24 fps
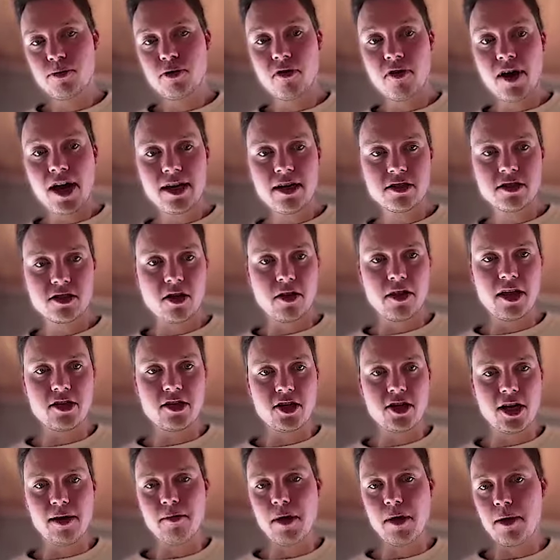providers on
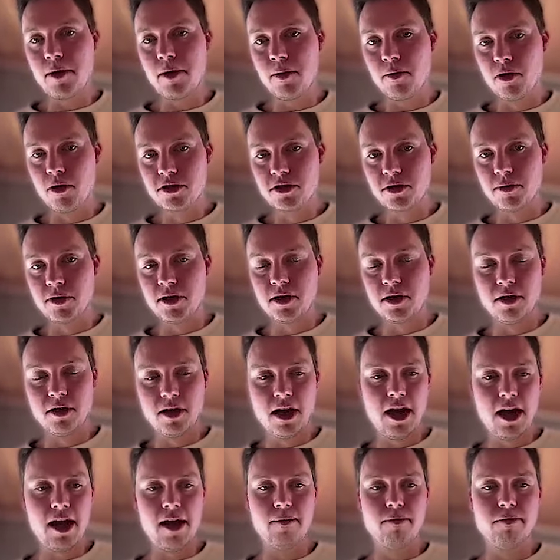that chain, maybe multiple
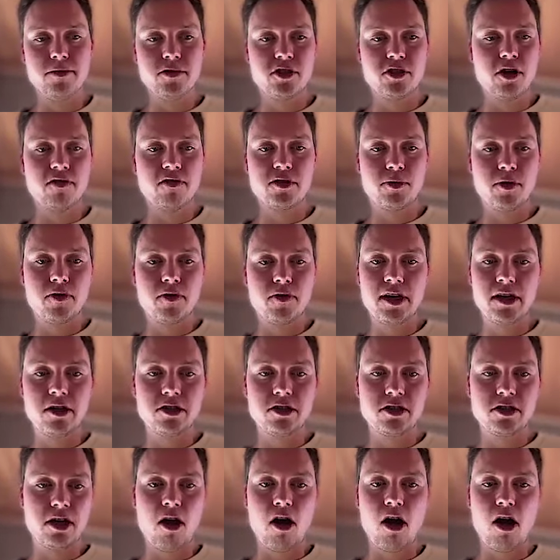service
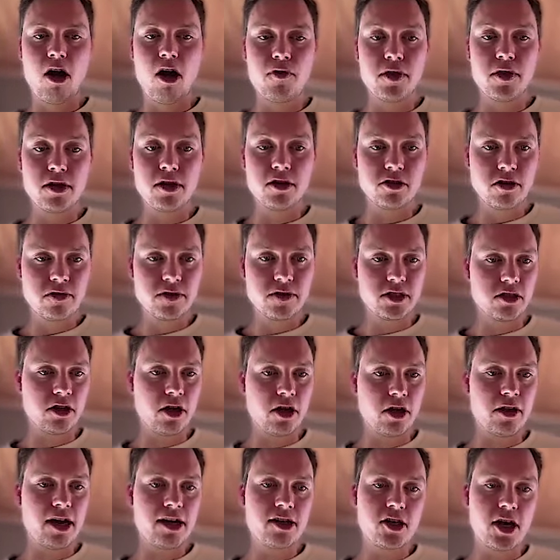providers offer their
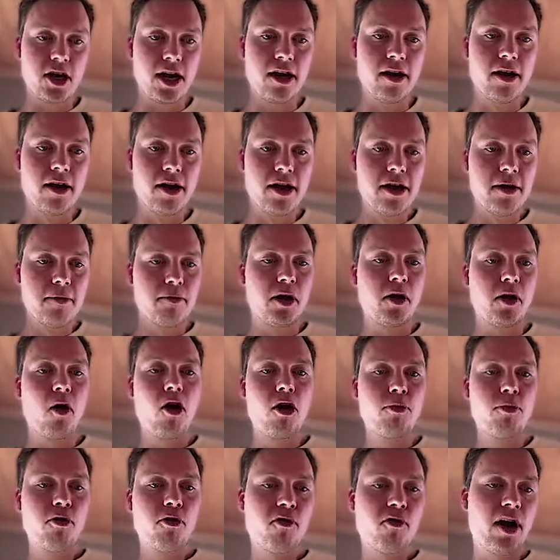services on that chain, but
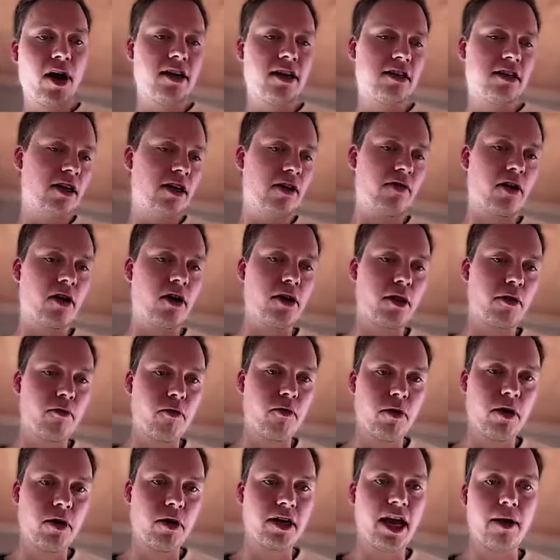all providers have gone
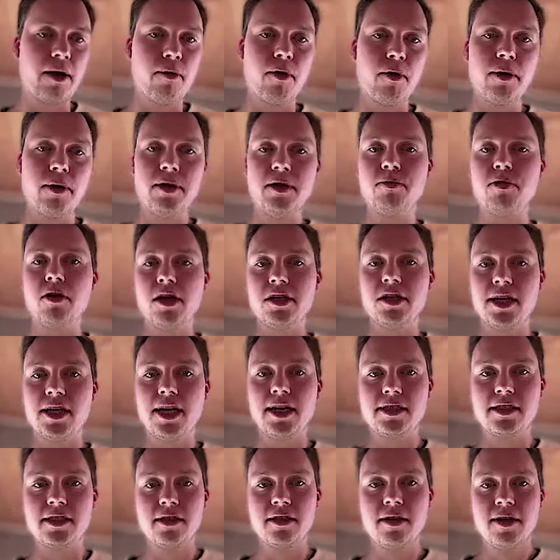through a KYB
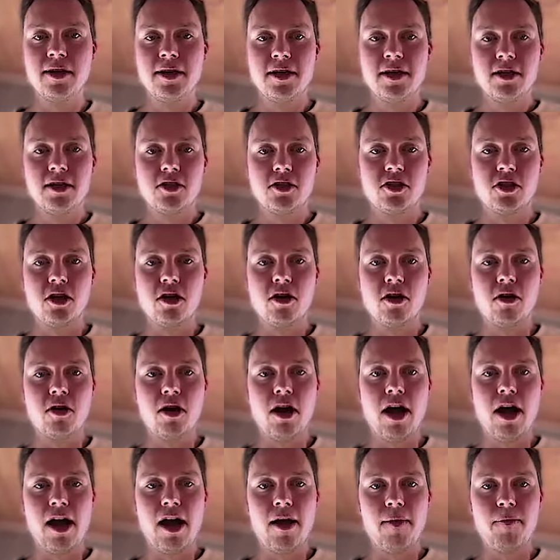process.
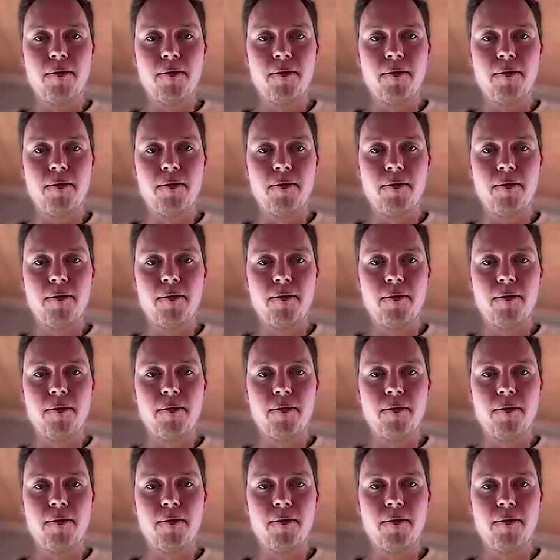So